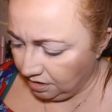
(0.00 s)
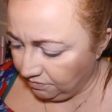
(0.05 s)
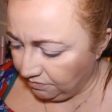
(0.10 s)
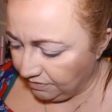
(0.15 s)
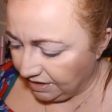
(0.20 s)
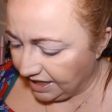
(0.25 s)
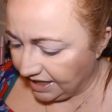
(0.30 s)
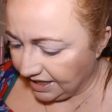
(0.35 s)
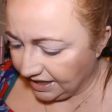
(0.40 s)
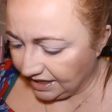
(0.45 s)

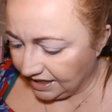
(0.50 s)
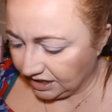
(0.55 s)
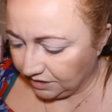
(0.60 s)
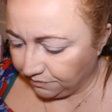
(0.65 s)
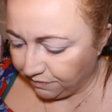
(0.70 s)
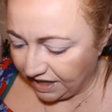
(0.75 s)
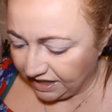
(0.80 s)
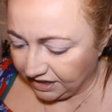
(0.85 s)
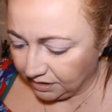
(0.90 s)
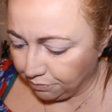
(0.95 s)
Right, let's
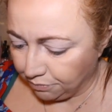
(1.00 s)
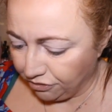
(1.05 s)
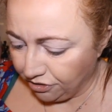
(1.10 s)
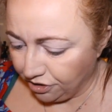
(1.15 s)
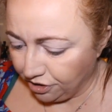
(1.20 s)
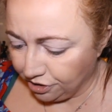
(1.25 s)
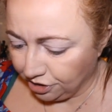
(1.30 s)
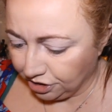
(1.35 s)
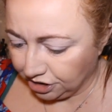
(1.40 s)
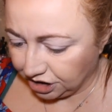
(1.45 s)
find a
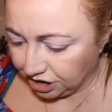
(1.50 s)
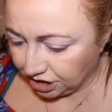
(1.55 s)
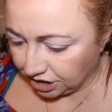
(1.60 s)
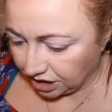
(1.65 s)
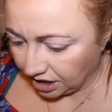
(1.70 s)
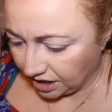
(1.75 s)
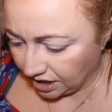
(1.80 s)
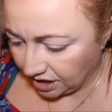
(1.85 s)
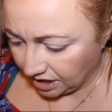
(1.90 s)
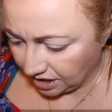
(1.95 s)
brush.